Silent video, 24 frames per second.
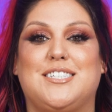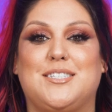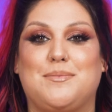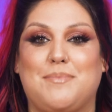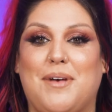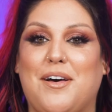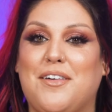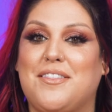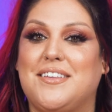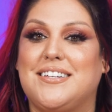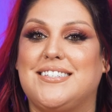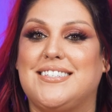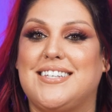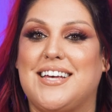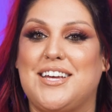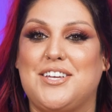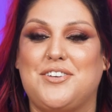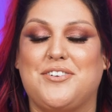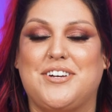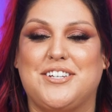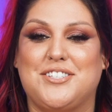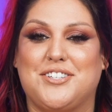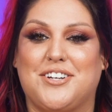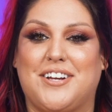smell this
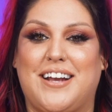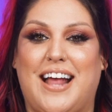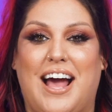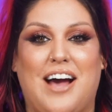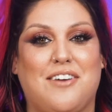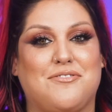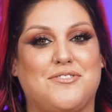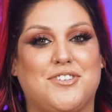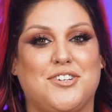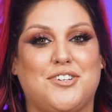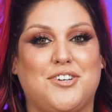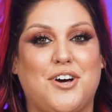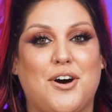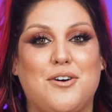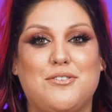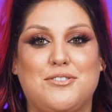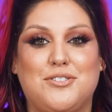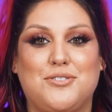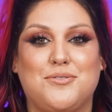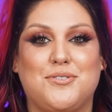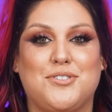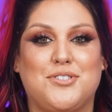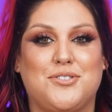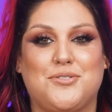scent. You guys are gonna have to go
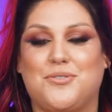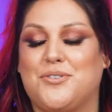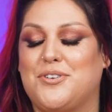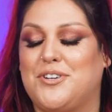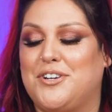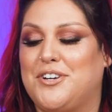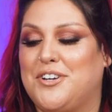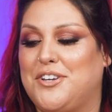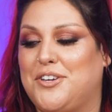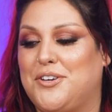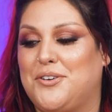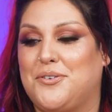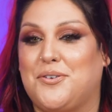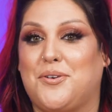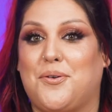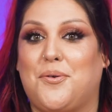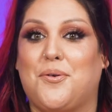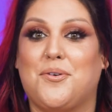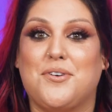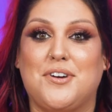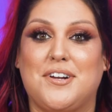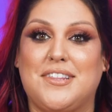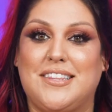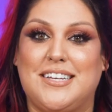to a store near you or
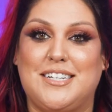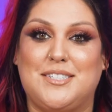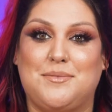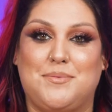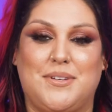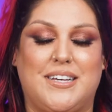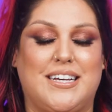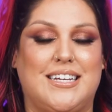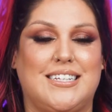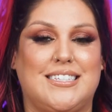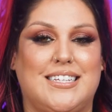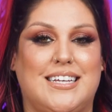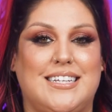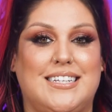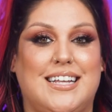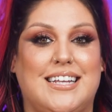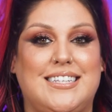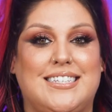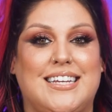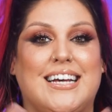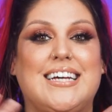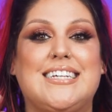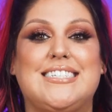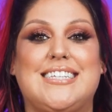order these because it
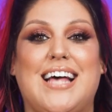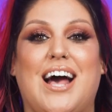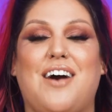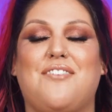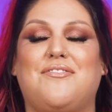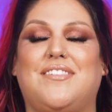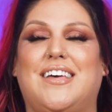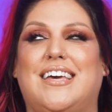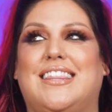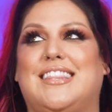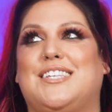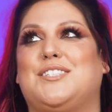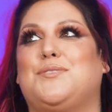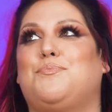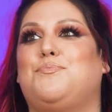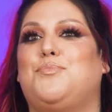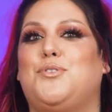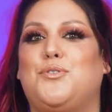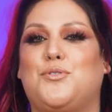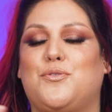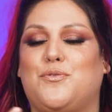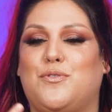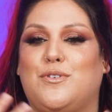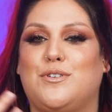does have like this
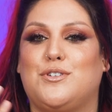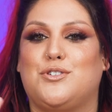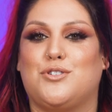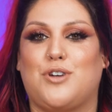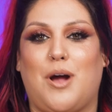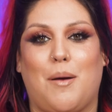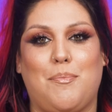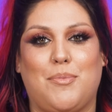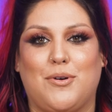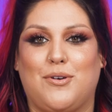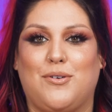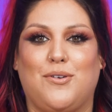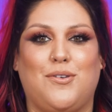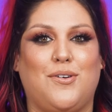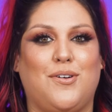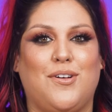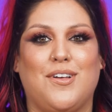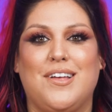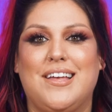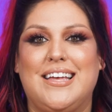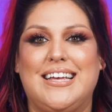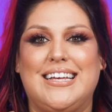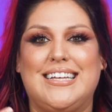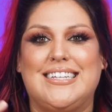beautiful
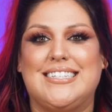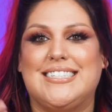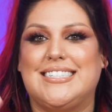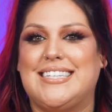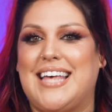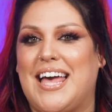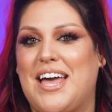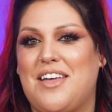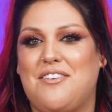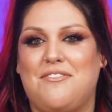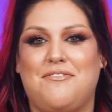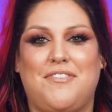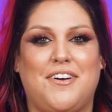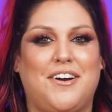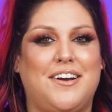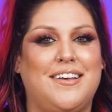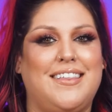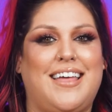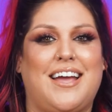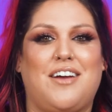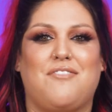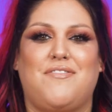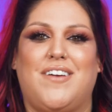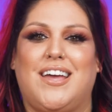tropical scent,
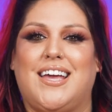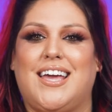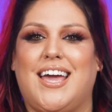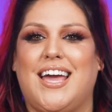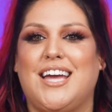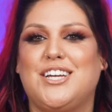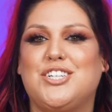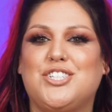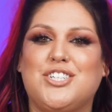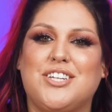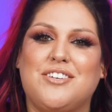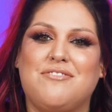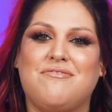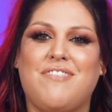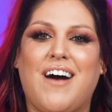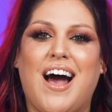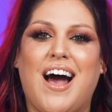very like vacation